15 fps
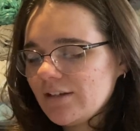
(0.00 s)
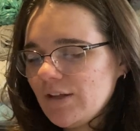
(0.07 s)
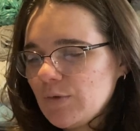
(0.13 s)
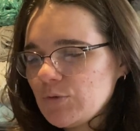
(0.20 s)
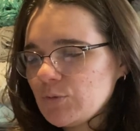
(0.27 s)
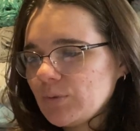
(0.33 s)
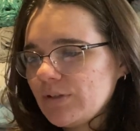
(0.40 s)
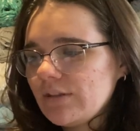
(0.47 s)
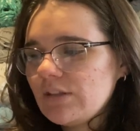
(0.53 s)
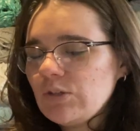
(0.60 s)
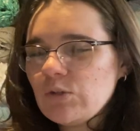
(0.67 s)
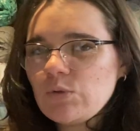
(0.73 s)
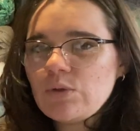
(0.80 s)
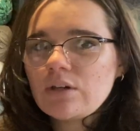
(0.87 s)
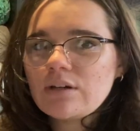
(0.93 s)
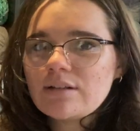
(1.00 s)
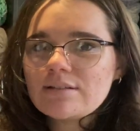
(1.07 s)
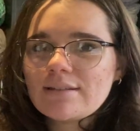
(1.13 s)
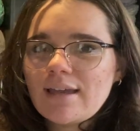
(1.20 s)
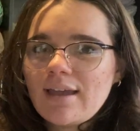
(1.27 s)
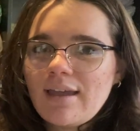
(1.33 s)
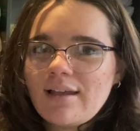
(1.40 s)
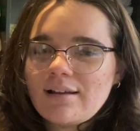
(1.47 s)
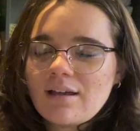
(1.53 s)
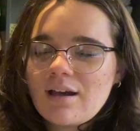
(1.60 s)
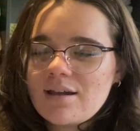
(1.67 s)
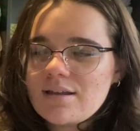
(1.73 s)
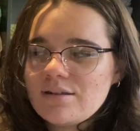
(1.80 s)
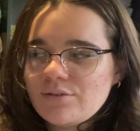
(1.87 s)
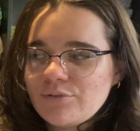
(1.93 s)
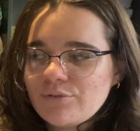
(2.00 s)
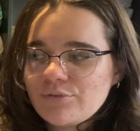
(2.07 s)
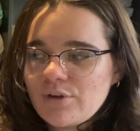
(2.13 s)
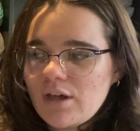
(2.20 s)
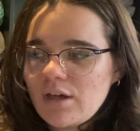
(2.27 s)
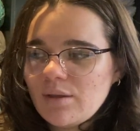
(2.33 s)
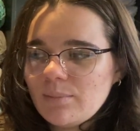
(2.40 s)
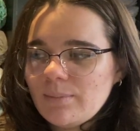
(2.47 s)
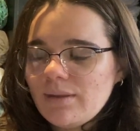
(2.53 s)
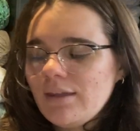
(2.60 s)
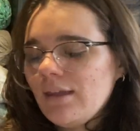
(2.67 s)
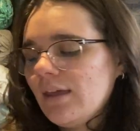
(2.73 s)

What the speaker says: It was one of the new yarns that I had gotten from